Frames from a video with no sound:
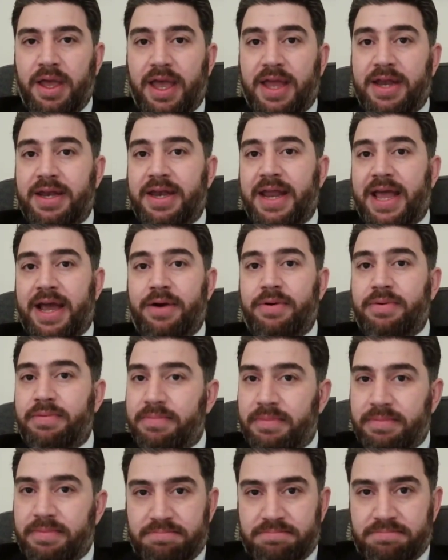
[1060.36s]
and
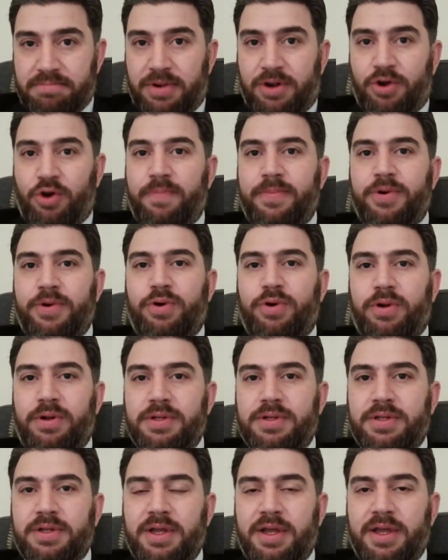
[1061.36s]
now, lo and
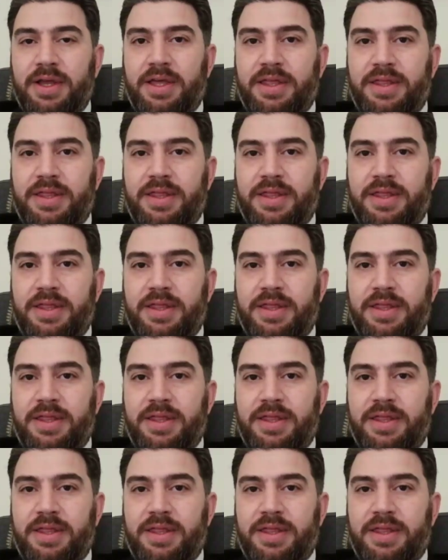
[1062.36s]
behold,